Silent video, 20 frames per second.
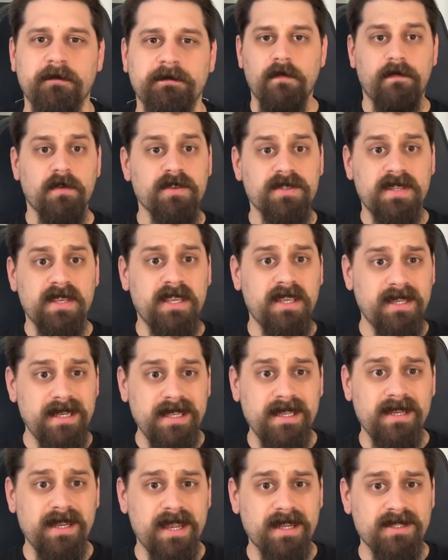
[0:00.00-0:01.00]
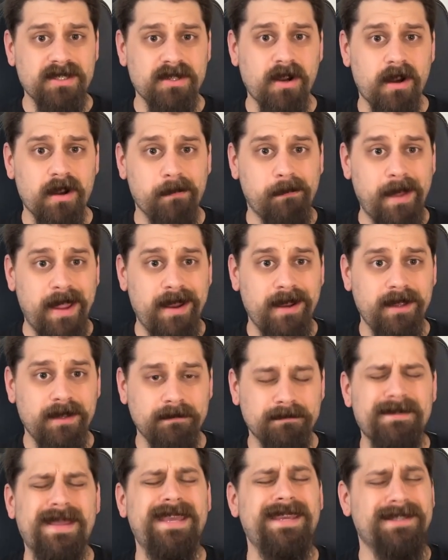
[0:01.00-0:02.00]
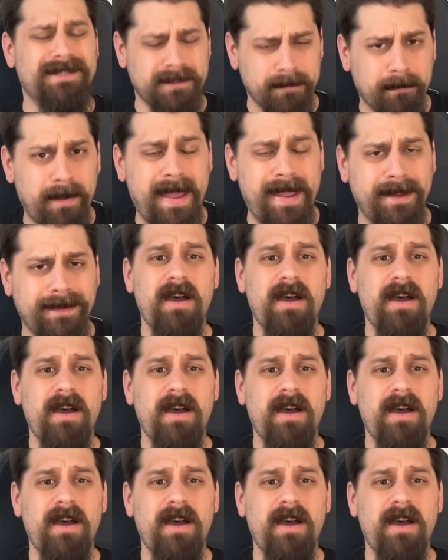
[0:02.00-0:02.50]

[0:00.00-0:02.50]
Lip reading: The first thing you need to get started painting is some paint.